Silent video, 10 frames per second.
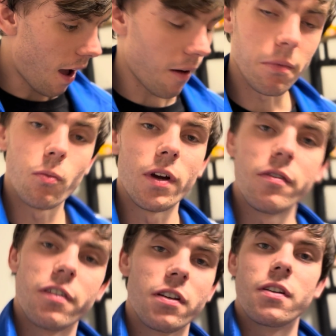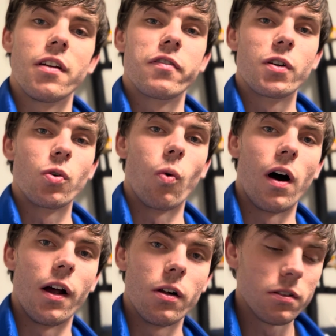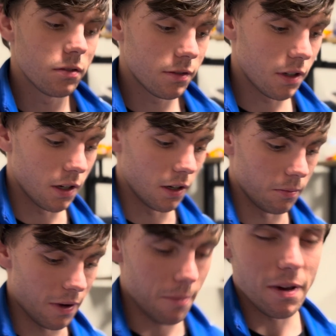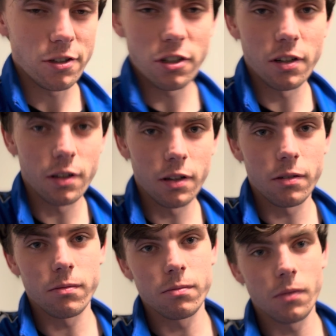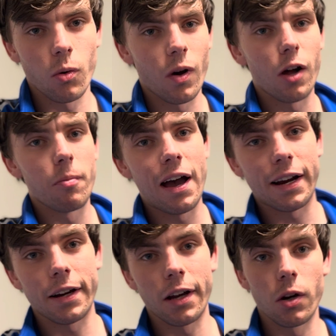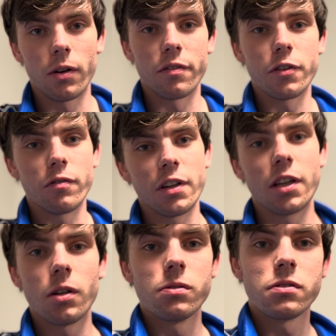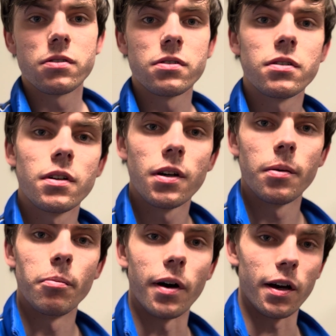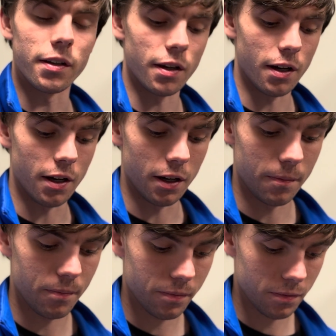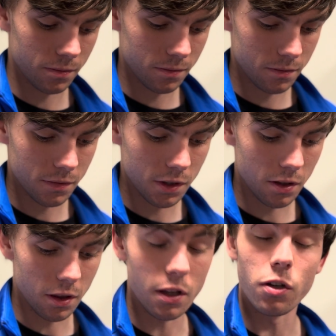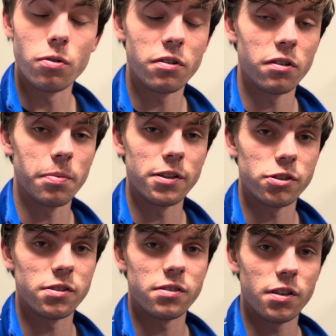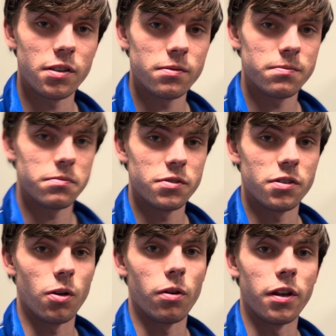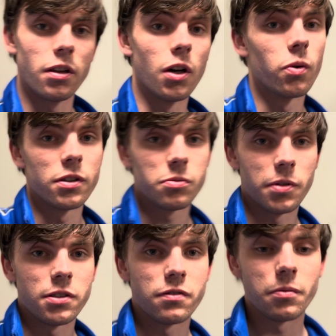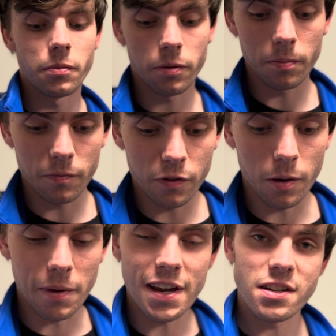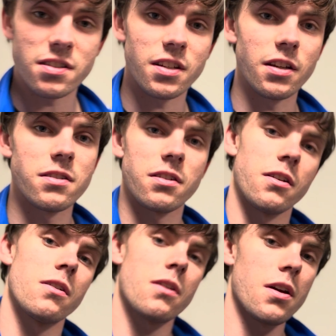I've been waiting for this day for a while. I mentioned it a while back ago in a few videos, but the new suspension is here. So the lowering springs from AST is here.